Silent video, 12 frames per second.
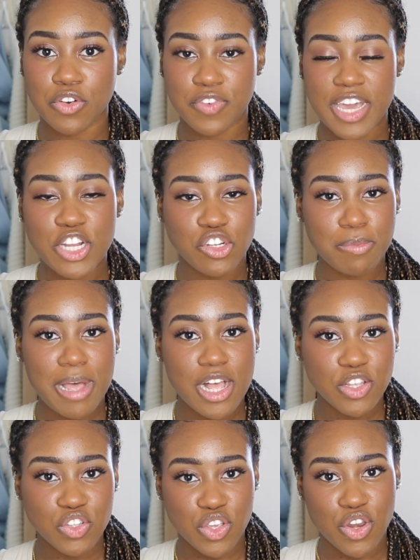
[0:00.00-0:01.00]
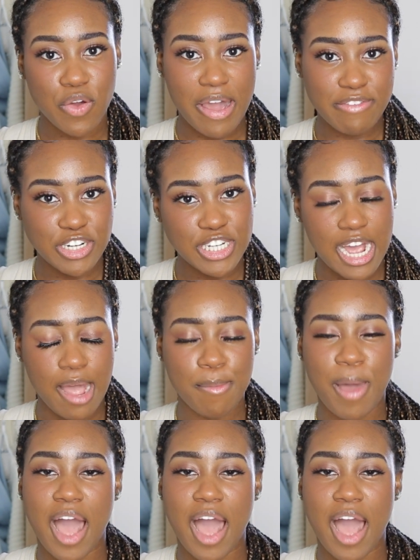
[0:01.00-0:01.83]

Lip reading: notification bell so you know every time